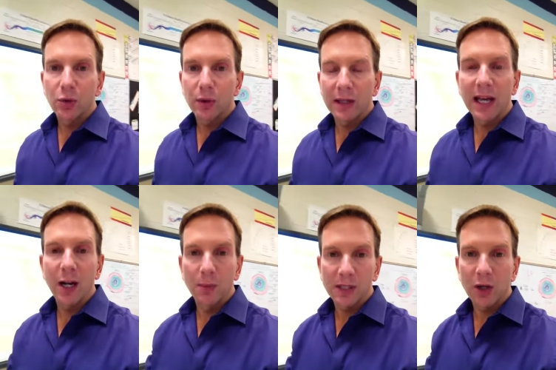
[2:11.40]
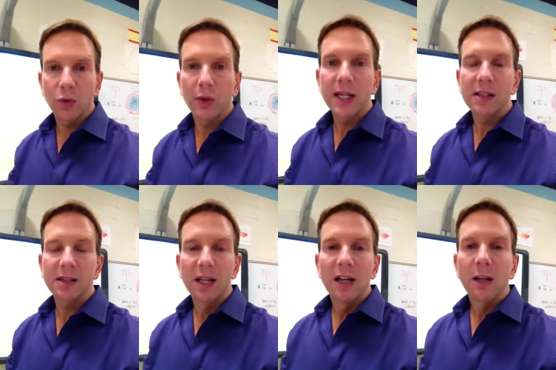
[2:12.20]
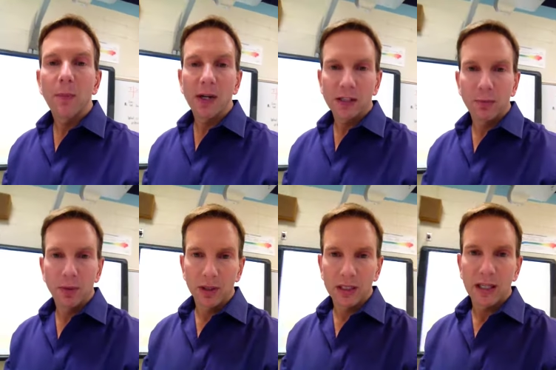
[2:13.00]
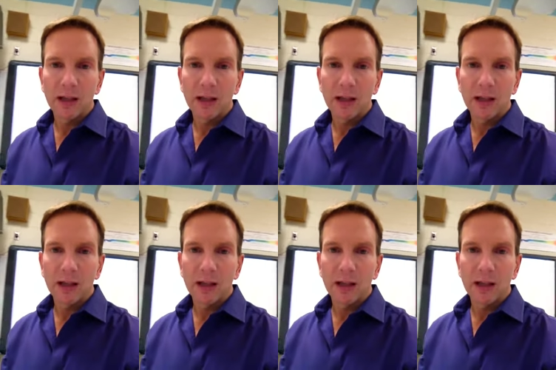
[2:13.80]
that helps increase the possibility